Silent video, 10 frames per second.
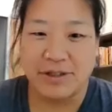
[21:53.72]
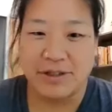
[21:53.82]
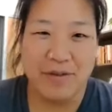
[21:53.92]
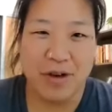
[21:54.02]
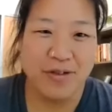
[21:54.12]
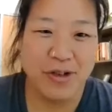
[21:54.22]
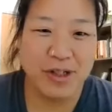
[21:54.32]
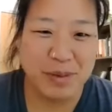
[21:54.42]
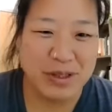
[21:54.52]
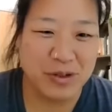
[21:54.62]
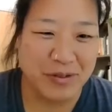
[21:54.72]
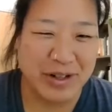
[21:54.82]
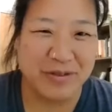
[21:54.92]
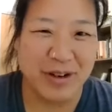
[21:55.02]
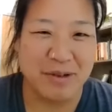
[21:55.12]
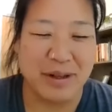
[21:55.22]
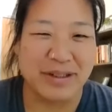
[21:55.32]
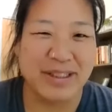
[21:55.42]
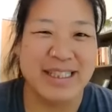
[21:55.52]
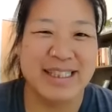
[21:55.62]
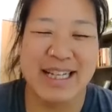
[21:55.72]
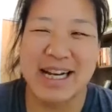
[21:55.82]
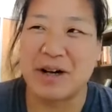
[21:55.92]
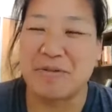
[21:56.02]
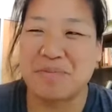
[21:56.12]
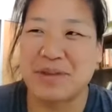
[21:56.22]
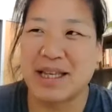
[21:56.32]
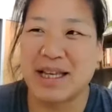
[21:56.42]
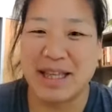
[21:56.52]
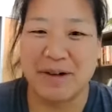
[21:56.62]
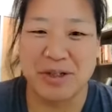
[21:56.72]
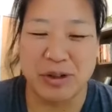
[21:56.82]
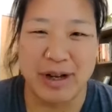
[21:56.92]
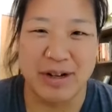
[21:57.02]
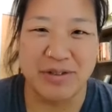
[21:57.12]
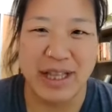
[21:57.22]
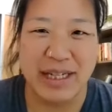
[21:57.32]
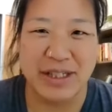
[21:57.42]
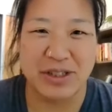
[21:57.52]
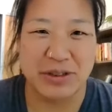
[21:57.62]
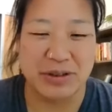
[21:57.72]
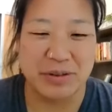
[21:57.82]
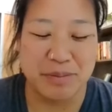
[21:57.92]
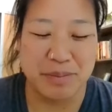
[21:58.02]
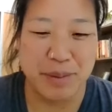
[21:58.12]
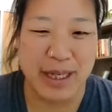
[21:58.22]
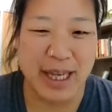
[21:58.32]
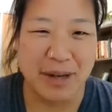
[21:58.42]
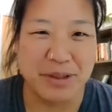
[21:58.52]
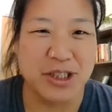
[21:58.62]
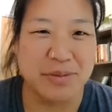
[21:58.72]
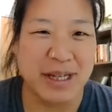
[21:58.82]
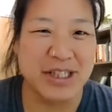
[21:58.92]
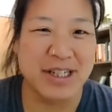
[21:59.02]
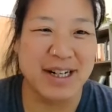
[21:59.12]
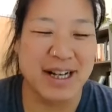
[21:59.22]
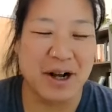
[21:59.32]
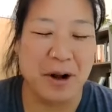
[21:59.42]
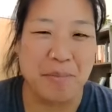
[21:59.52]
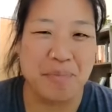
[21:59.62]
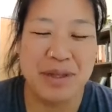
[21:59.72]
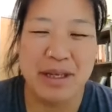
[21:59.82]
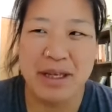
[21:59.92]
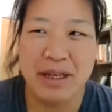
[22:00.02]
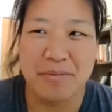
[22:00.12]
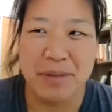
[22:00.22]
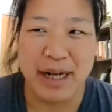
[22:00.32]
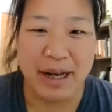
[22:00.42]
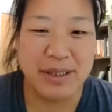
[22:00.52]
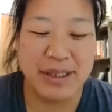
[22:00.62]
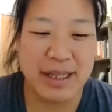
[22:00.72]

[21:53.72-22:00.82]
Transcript: so I've always been sort of an environmentalist, and that was sort of unrelated to being a chemistry major. But I would